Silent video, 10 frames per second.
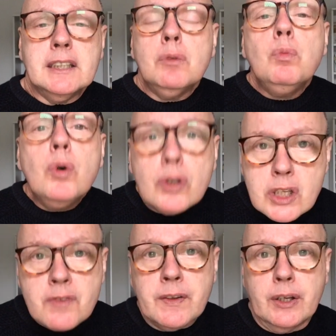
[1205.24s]
that
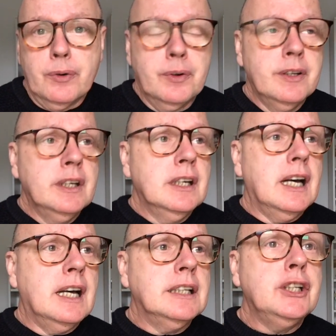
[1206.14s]
works for you,
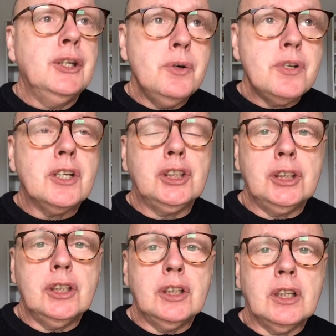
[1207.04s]
and use a
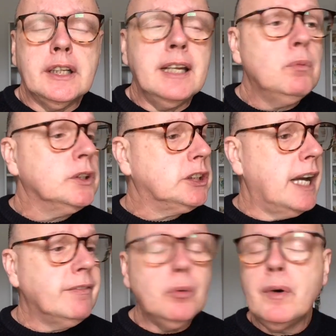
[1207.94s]
journal in
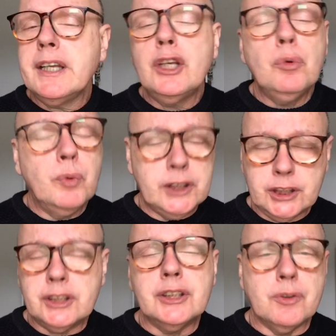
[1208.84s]
whichever way you
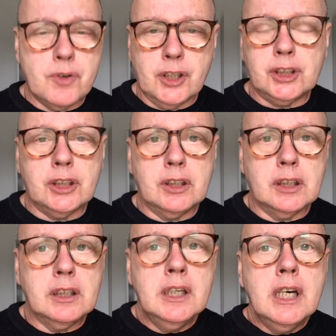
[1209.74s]
wish to use a
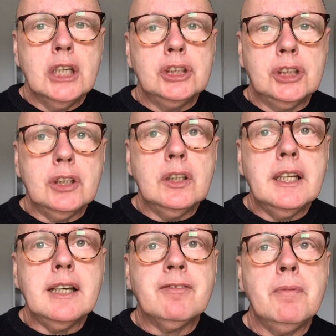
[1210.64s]
journal.
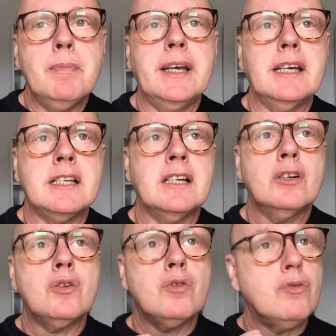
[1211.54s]
Journaling for me is
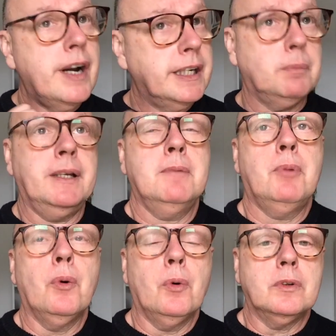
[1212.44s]
incredibly
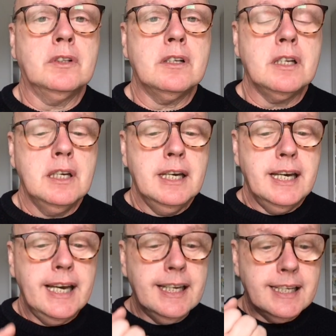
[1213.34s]
important.
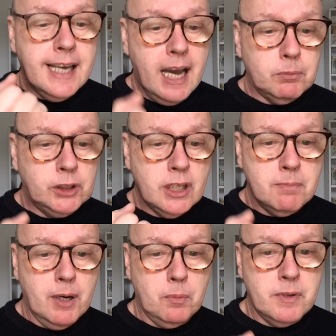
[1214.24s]
It captures
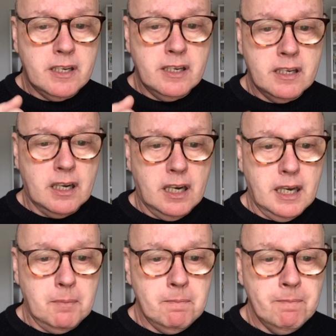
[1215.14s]
moments in
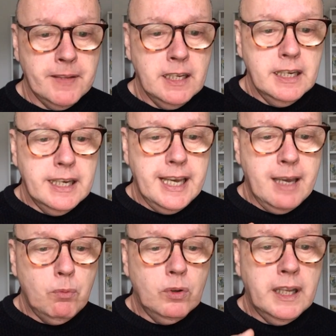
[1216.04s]
time.
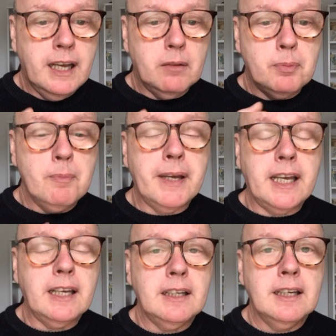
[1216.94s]
It will help
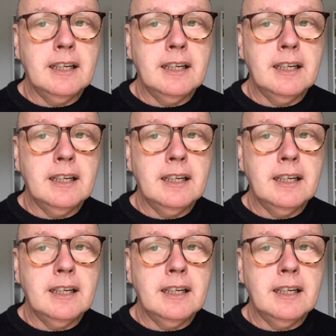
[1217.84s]
me.